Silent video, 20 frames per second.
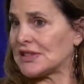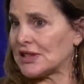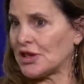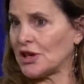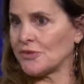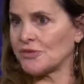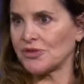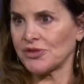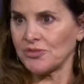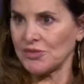It
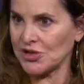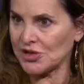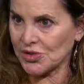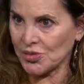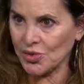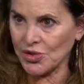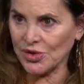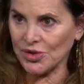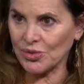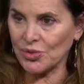comes from his
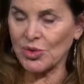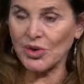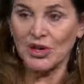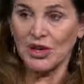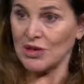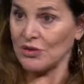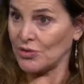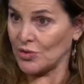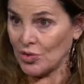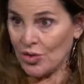work where
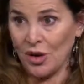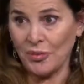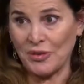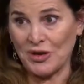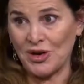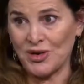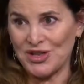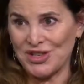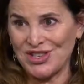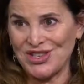he grew up in
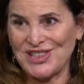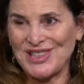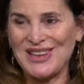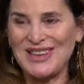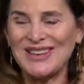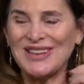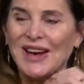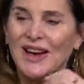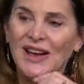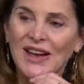
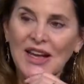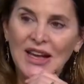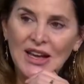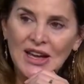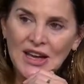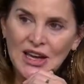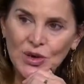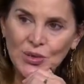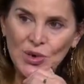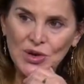Argentina.
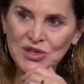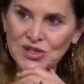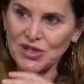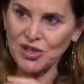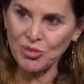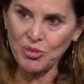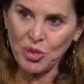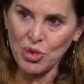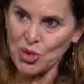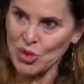He worked in
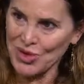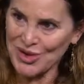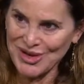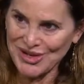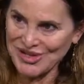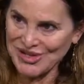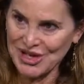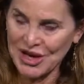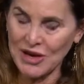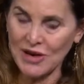the
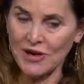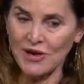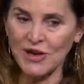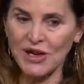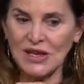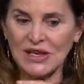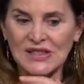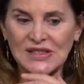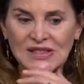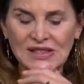poorest
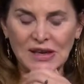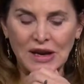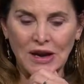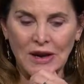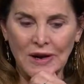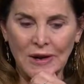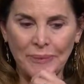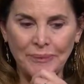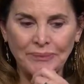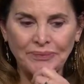areas.
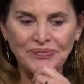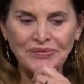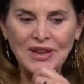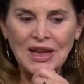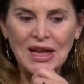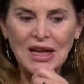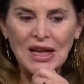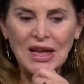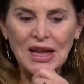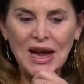And
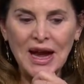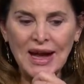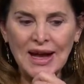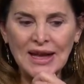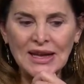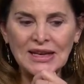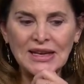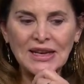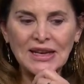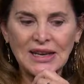
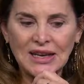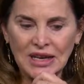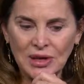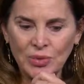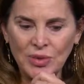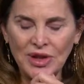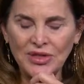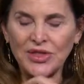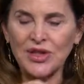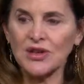he
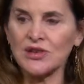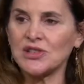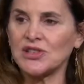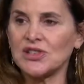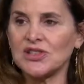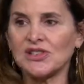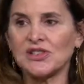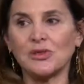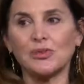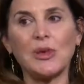went there
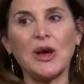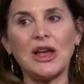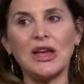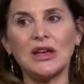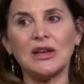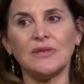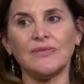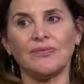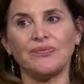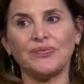
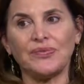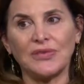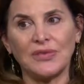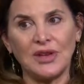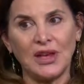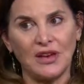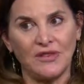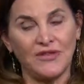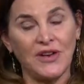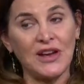despite
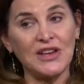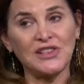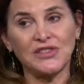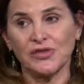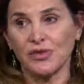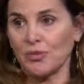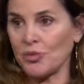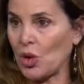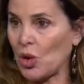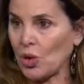advice
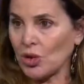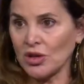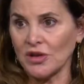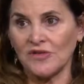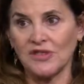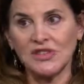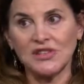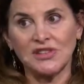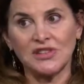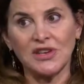from all of
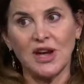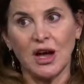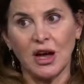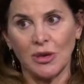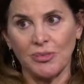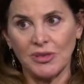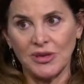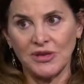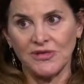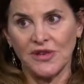his
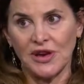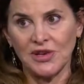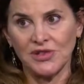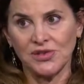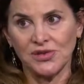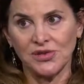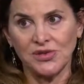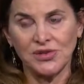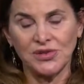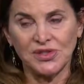top
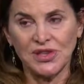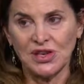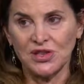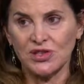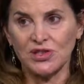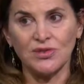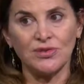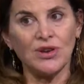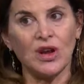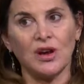advisors who said,
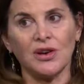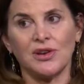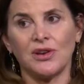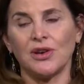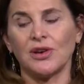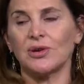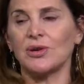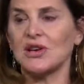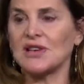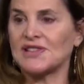do not
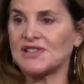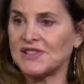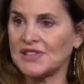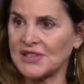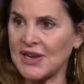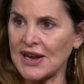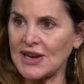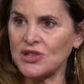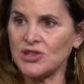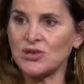go, it's
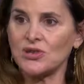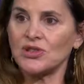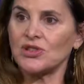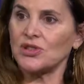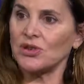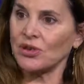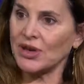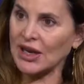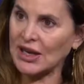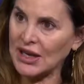dangerous,
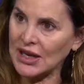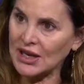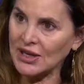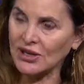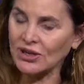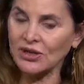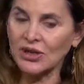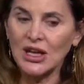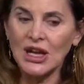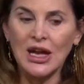you'll get
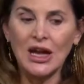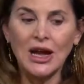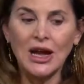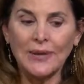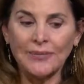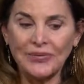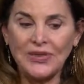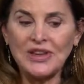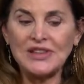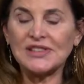ill.
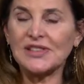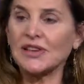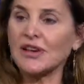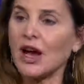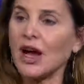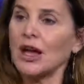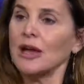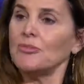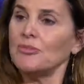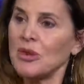He said,
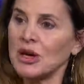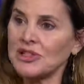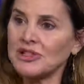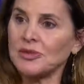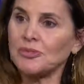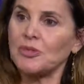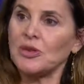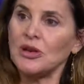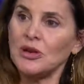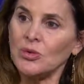I
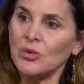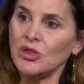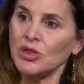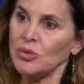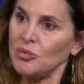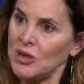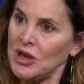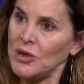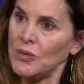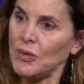must be with
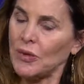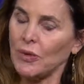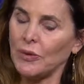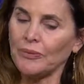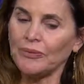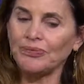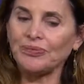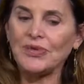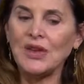the people.